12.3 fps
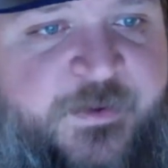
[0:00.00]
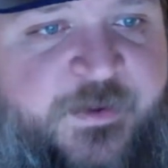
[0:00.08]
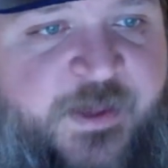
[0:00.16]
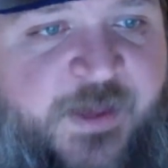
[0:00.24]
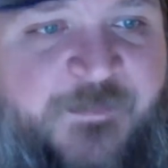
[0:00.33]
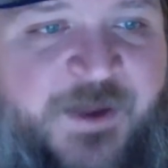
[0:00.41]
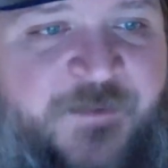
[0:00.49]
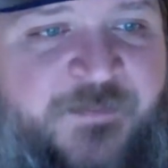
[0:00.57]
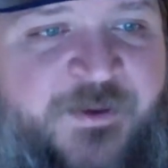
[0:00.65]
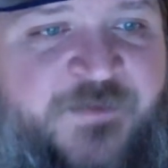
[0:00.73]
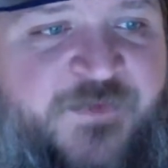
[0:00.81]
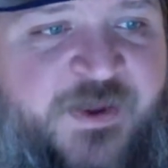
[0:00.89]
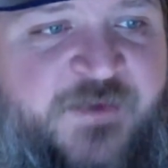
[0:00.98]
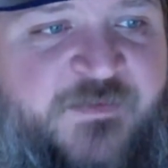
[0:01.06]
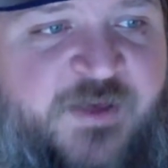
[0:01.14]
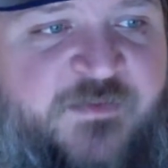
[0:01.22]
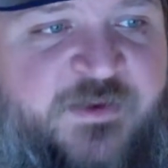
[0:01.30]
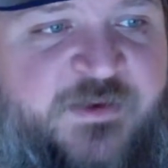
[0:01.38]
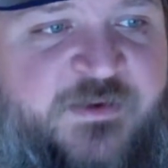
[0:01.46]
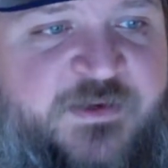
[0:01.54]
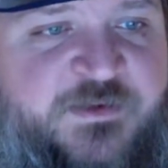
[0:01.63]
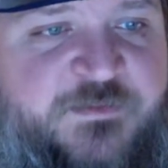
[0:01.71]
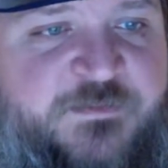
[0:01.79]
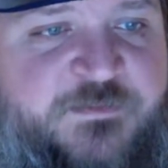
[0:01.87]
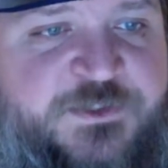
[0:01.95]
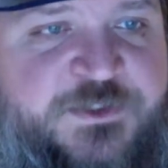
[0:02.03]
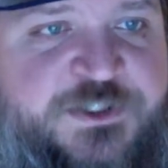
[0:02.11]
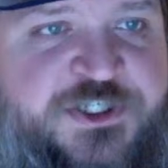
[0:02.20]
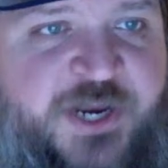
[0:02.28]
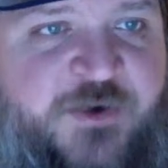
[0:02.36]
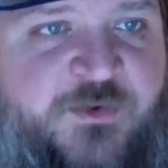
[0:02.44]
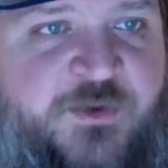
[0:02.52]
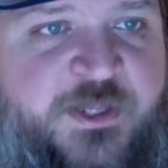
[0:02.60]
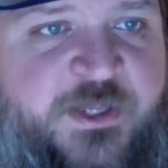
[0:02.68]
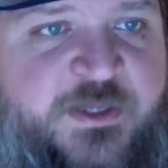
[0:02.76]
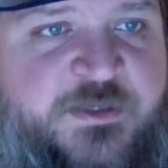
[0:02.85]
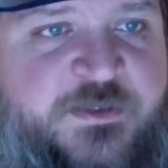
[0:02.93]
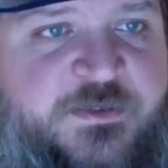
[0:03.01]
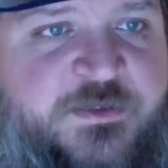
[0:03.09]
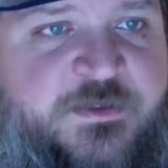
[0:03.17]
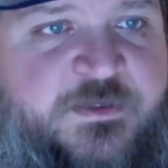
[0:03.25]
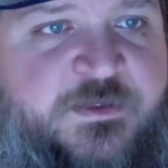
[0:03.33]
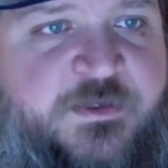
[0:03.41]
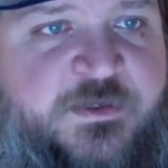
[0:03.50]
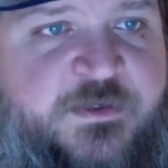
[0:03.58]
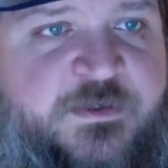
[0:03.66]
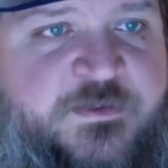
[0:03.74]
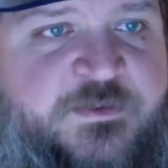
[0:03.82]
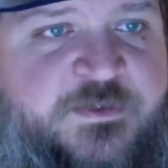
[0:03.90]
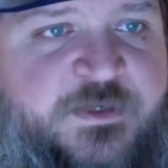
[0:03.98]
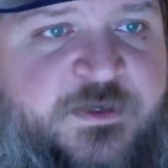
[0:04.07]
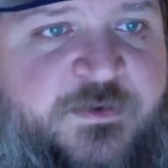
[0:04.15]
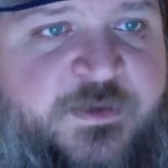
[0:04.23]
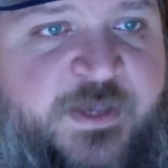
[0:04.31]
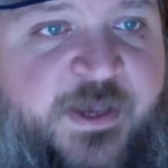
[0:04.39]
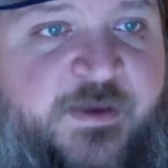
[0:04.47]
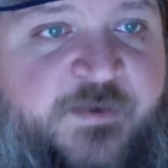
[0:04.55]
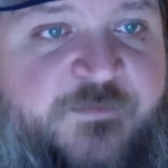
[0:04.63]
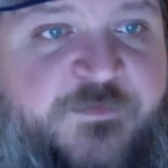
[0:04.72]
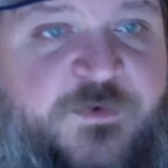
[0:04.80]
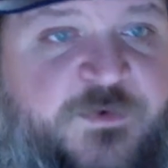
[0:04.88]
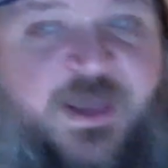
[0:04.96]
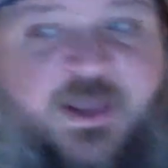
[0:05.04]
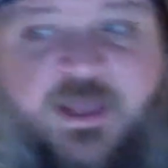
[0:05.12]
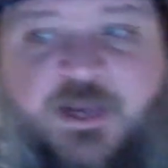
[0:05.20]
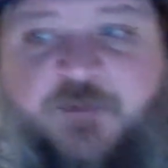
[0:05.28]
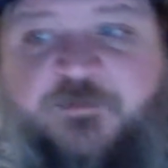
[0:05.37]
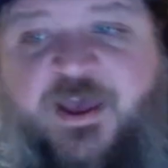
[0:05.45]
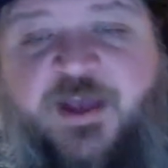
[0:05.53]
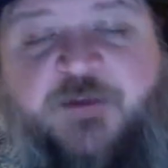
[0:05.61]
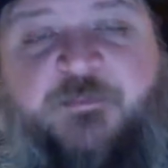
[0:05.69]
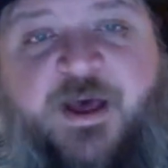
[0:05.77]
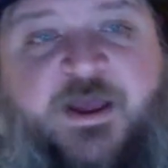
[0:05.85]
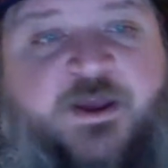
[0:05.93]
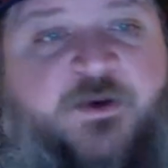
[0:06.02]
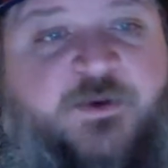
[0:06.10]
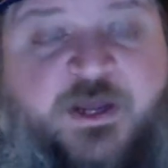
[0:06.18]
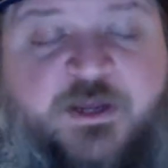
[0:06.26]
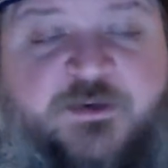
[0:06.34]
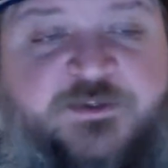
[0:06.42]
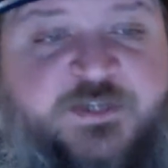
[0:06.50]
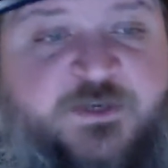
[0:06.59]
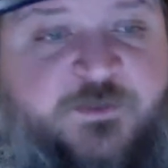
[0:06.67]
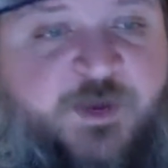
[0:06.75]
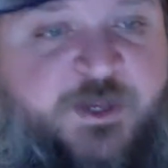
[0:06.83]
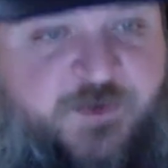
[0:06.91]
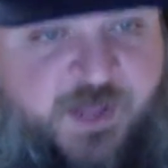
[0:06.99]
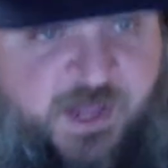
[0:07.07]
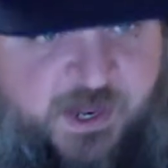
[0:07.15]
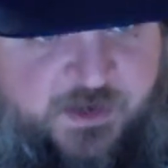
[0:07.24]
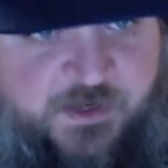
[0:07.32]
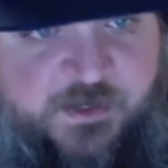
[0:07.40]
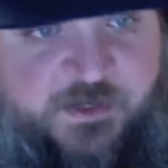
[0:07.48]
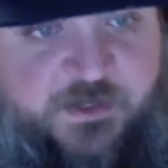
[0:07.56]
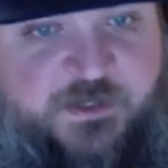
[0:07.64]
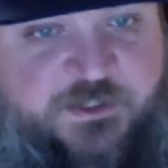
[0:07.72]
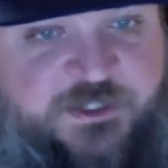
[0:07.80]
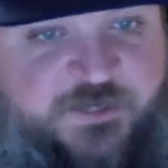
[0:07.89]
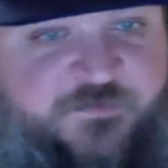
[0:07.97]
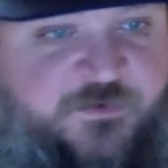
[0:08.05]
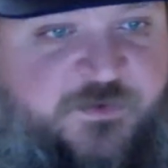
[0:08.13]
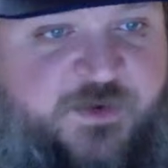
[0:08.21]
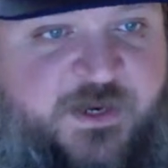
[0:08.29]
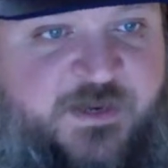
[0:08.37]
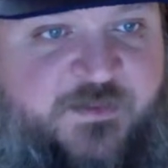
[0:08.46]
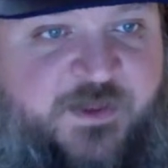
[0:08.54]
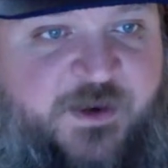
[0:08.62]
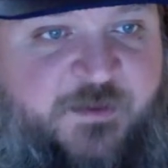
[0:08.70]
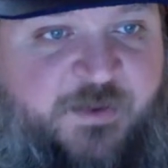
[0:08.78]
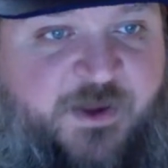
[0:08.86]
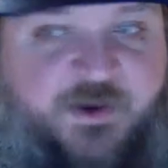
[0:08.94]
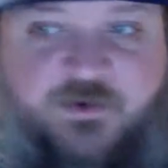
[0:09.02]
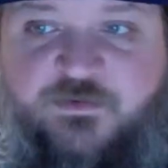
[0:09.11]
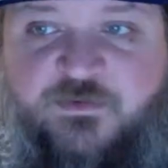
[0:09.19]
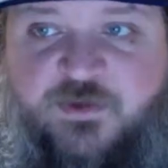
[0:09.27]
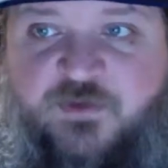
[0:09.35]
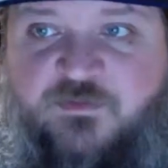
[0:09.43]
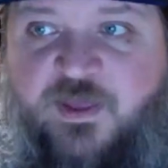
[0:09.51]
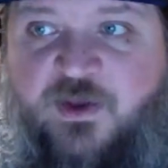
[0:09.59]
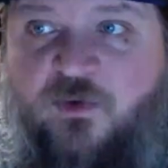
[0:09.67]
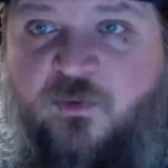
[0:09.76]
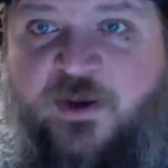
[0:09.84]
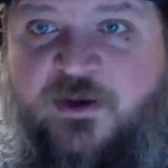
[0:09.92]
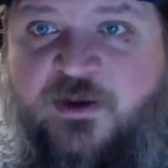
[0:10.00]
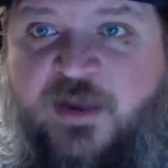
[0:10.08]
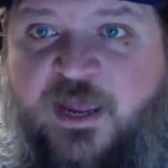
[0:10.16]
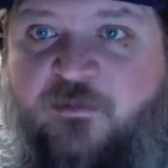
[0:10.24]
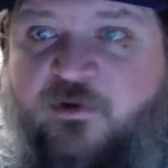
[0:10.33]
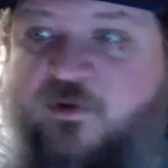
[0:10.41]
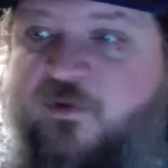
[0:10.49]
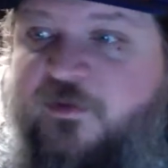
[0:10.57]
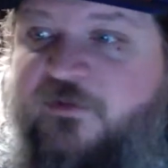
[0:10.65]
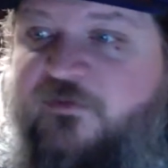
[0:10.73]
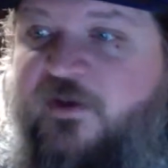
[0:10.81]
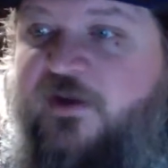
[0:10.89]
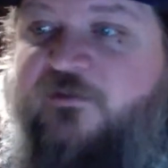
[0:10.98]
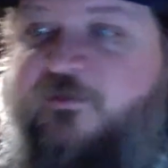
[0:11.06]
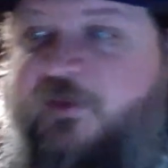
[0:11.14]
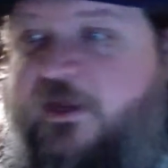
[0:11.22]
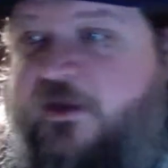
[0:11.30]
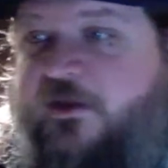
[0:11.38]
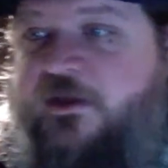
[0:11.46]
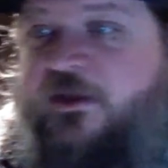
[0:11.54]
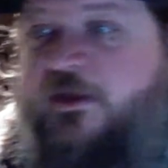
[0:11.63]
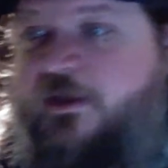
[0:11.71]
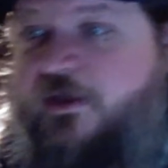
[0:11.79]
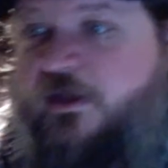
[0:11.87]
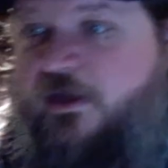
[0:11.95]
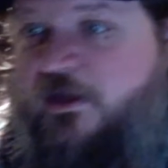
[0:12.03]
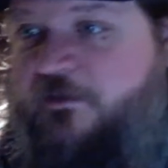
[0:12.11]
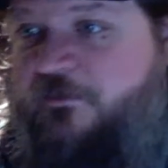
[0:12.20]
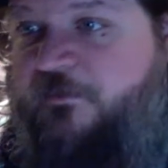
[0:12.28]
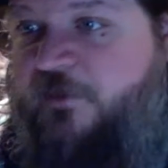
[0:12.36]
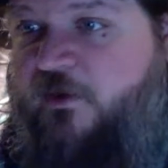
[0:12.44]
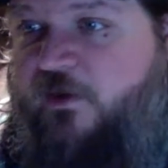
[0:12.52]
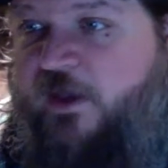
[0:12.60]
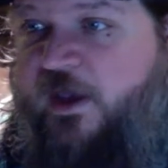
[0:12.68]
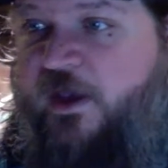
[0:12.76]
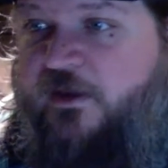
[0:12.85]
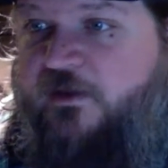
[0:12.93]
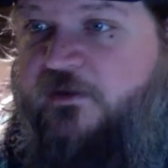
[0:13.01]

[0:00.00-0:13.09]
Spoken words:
I'm not a big fan of Covington generally. So, yeah, if you can't get up to Adebayo, and I understand why you can't, Jeff Green and then a punt of like a Wenyan Gabriel will be fine for me. Okay.